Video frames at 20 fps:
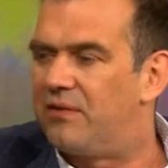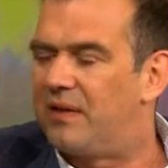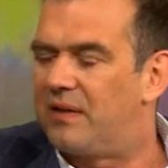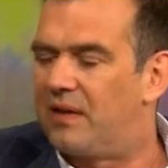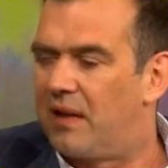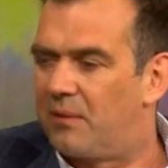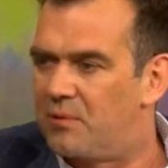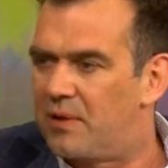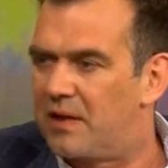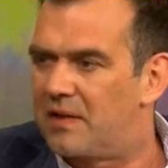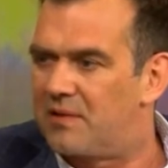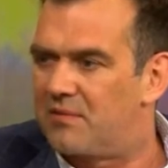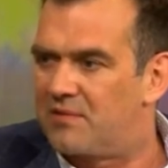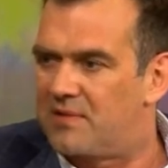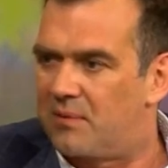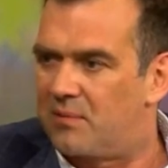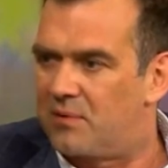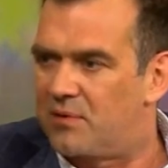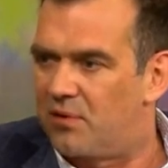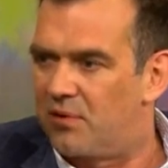that the objectives
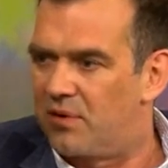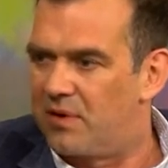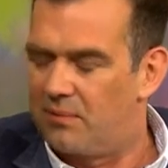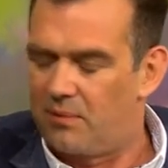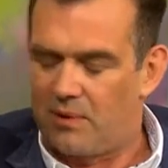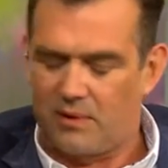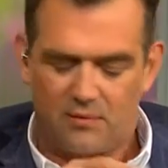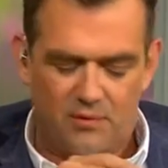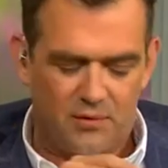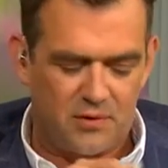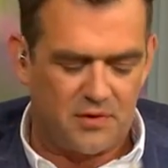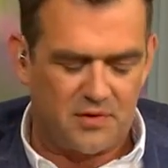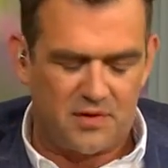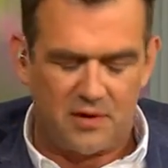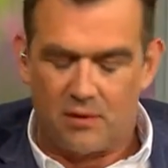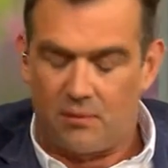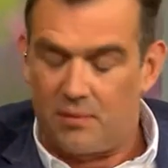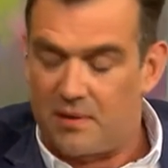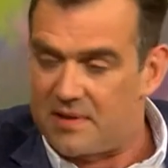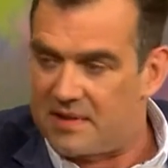that we're talking about of
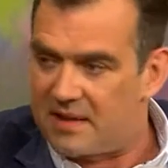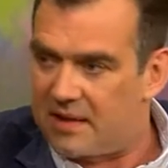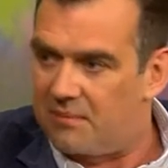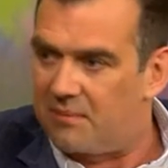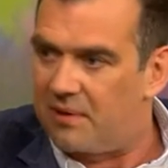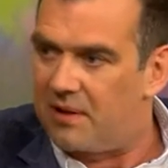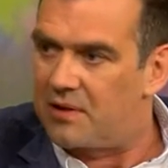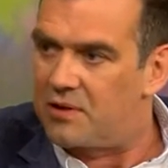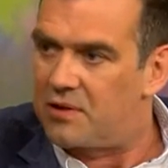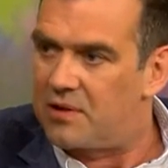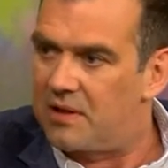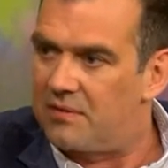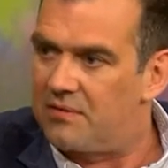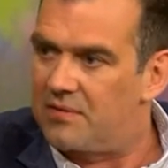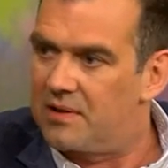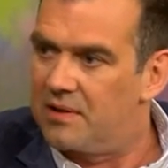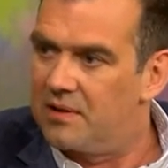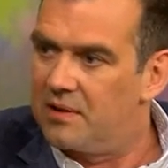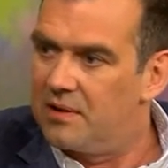reducing obesity can be achieved?